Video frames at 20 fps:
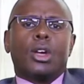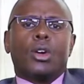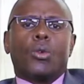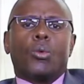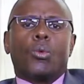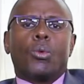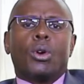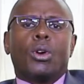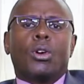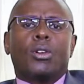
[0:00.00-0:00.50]

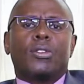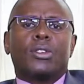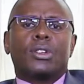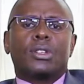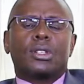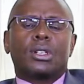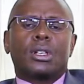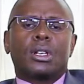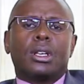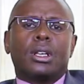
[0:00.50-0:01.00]
will
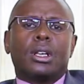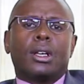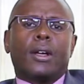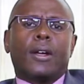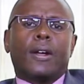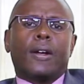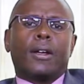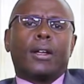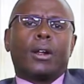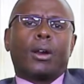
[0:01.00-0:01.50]
obviously
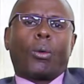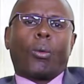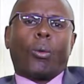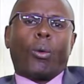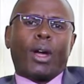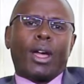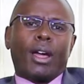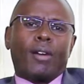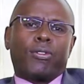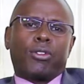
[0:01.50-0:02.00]

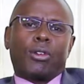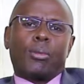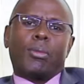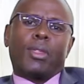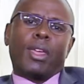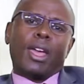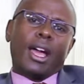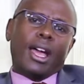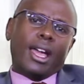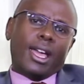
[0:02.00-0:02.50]
require from
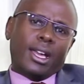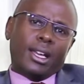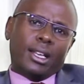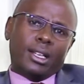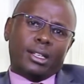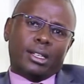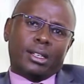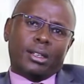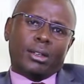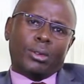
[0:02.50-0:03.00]
their
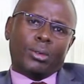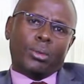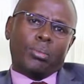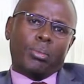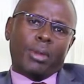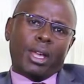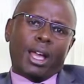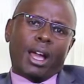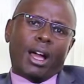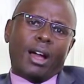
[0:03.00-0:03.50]
end, they
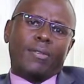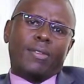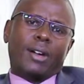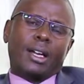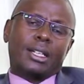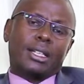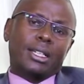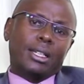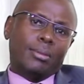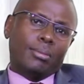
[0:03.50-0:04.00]
may have a
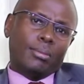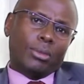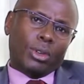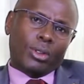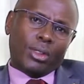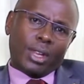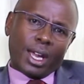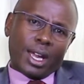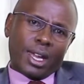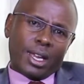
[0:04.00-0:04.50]
team on
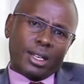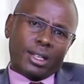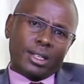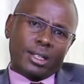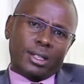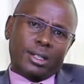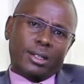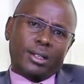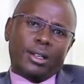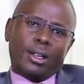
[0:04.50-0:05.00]
their end,
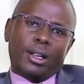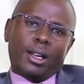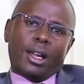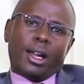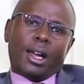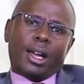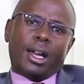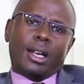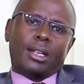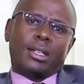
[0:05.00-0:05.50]

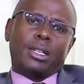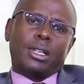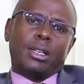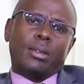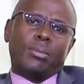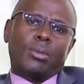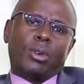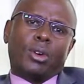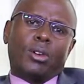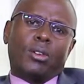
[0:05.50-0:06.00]
a
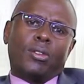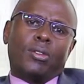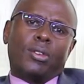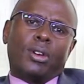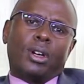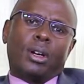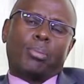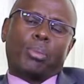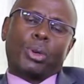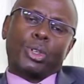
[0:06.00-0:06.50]
team of
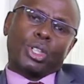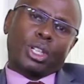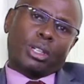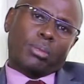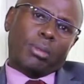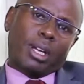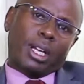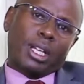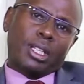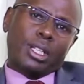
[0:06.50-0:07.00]
a project
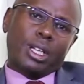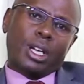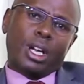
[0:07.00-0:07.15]
manager